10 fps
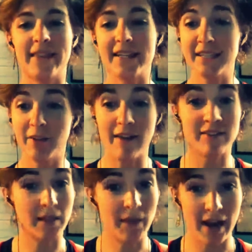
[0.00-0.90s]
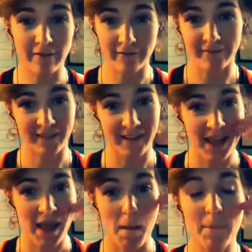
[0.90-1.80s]
they still have
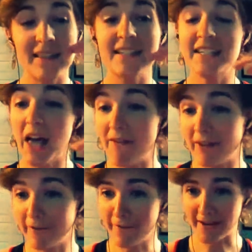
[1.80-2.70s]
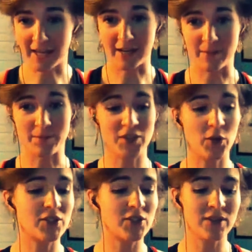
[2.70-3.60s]
but they still have an effect on him.
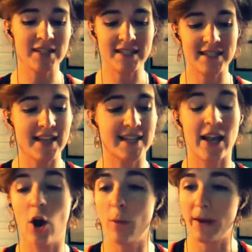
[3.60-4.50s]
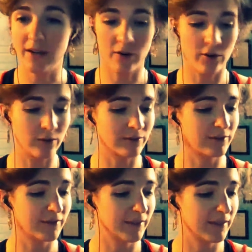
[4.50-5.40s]
So as soon as he says, "I hope I don't
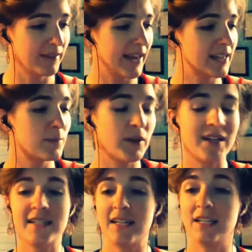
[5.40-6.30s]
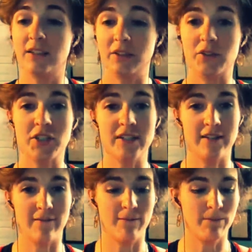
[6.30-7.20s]
experience any delusions
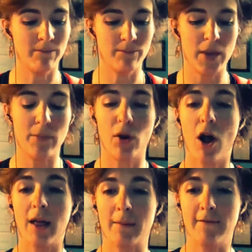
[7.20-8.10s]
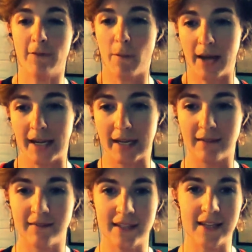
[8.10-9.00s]
of people calling me for
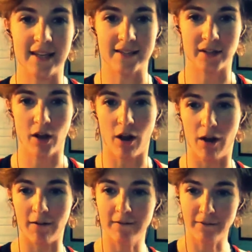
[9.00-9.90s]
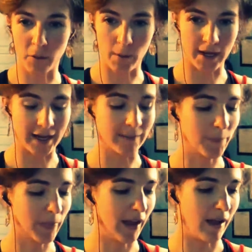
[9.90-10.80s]
money," he gets a call for money.
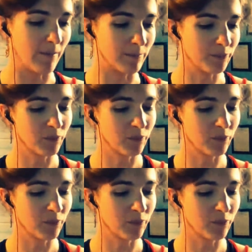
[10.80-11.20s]
And